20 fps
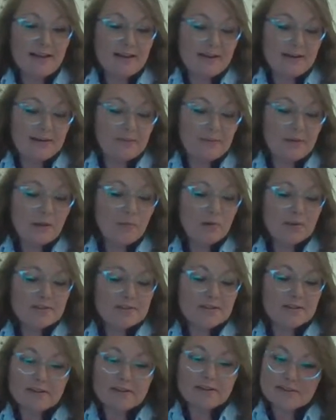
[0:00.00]
I
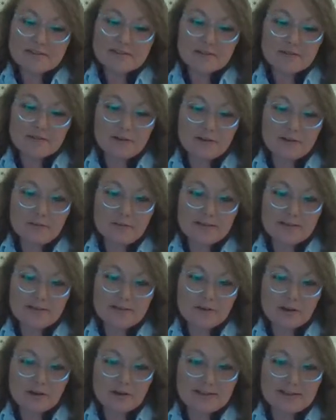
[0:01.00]
want to go into a fair amount
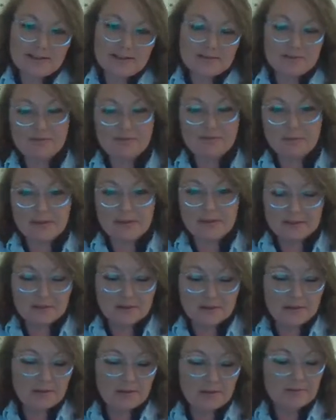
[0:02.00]
of context before we
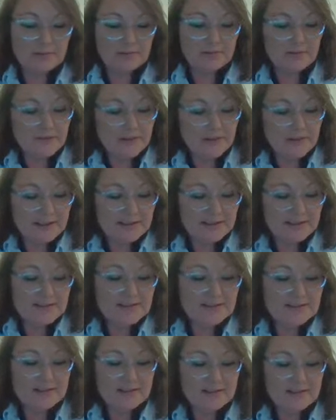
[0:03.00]
get going with all of that,
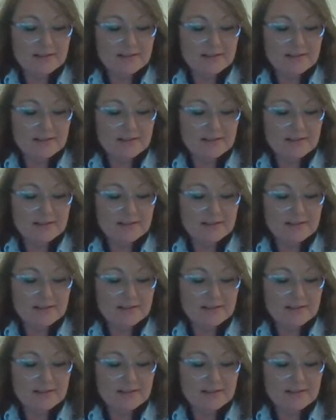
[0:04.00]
